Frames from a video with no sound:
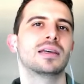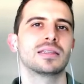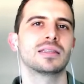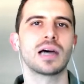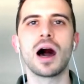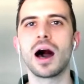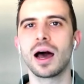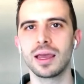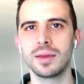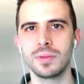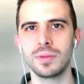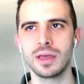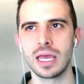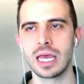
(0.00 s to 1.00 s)

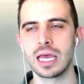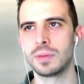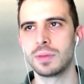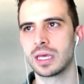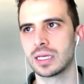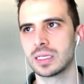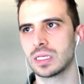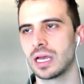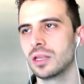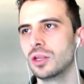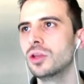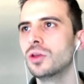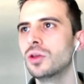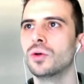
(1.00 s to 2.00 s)
time because I
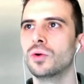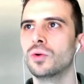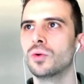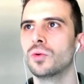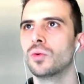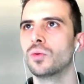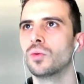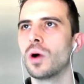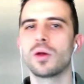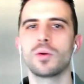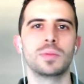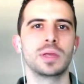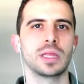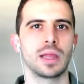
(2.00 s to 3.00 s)
knew what
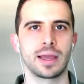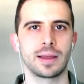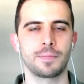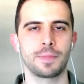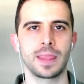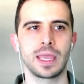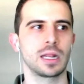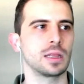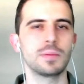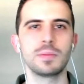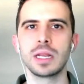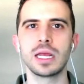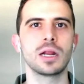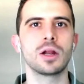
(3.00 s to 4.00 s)
it would be like. It
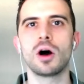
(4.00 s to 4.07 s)
eliminated all